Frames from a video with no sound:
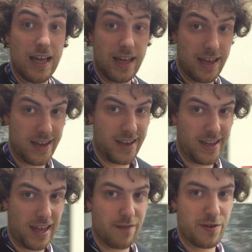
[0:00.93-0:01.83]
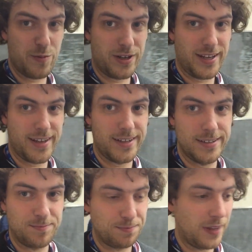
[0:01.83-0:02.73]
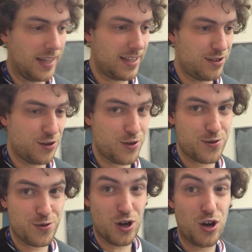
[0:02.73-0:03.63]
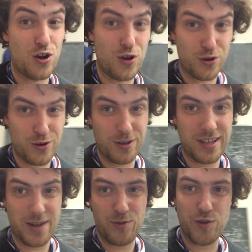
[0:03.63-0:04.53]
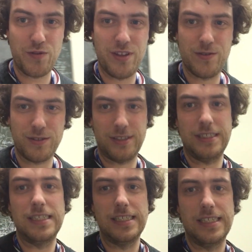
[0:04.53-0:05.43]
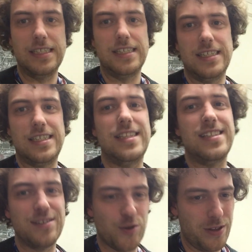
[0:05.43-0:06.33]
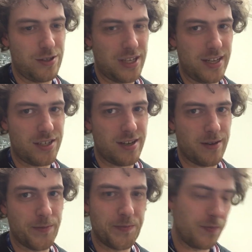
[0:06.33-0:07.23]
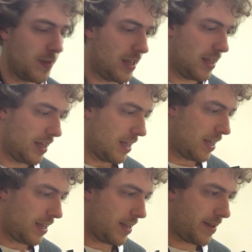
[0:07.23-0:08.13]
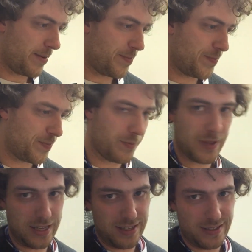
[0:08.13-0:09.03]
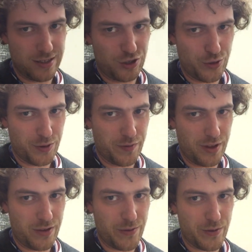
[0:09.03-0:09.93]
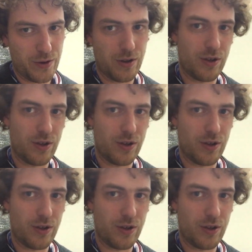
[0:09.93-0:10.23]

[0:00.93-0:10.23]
Hey, hey, everybody. So, long, long time no videos. This is going to change now. Um, this is a short video